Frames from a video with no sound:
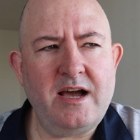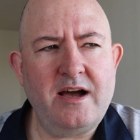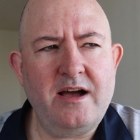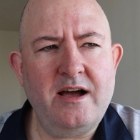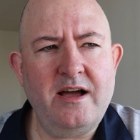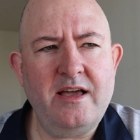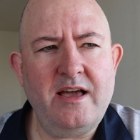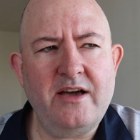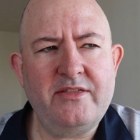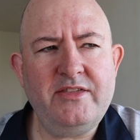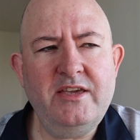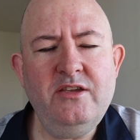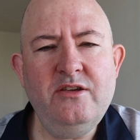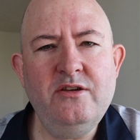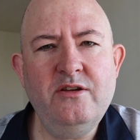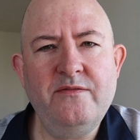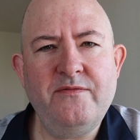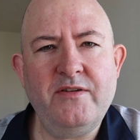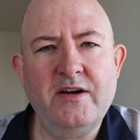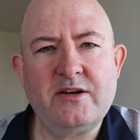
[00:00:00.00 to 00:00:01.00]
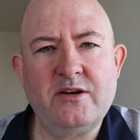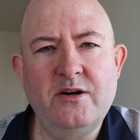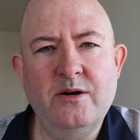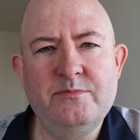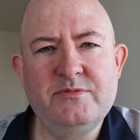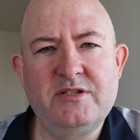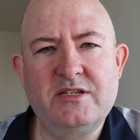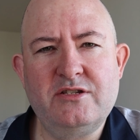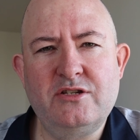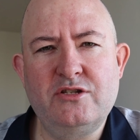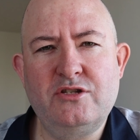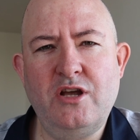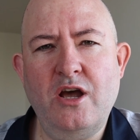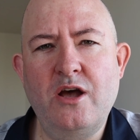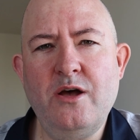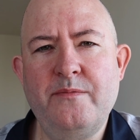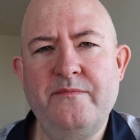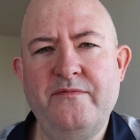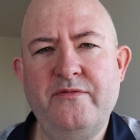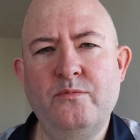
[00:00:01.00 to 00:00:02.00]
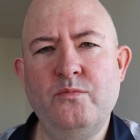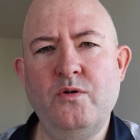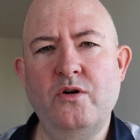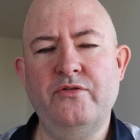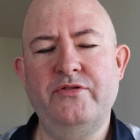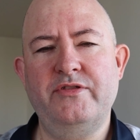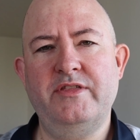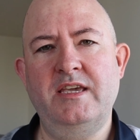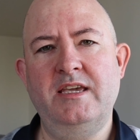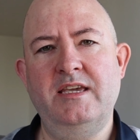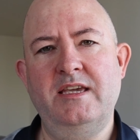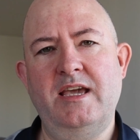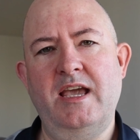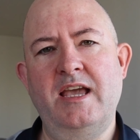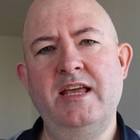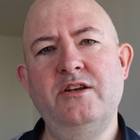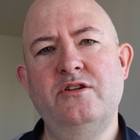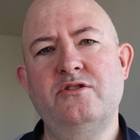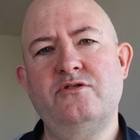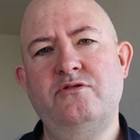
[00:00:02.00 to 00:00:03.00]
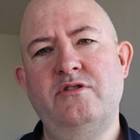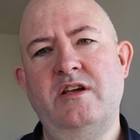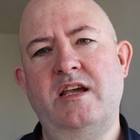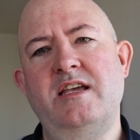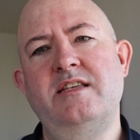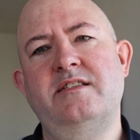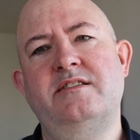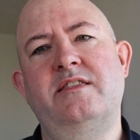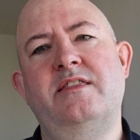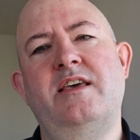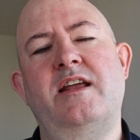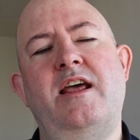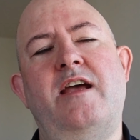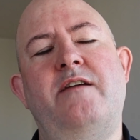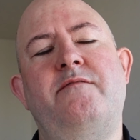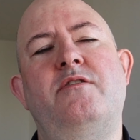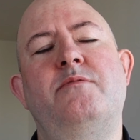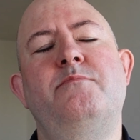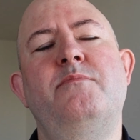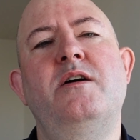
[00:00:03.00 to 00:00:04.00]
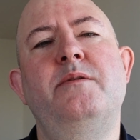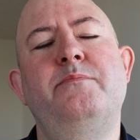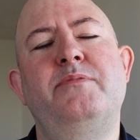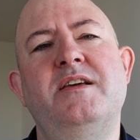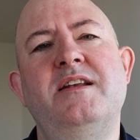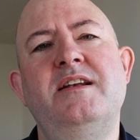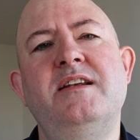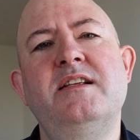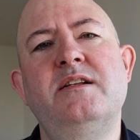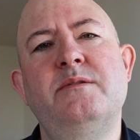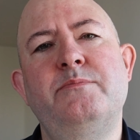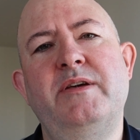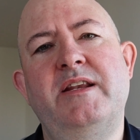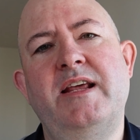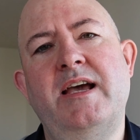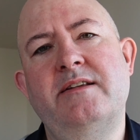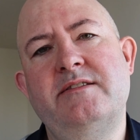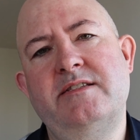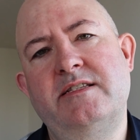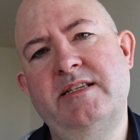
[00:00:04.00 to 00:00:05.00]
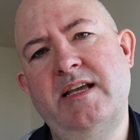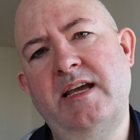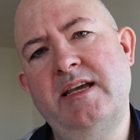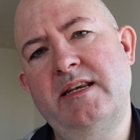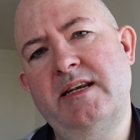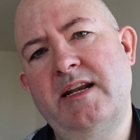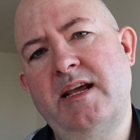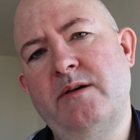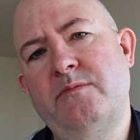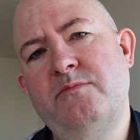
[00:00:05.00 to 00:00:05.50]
I think unified comms as a term for what the industry is in that area might be a little bit out of date now.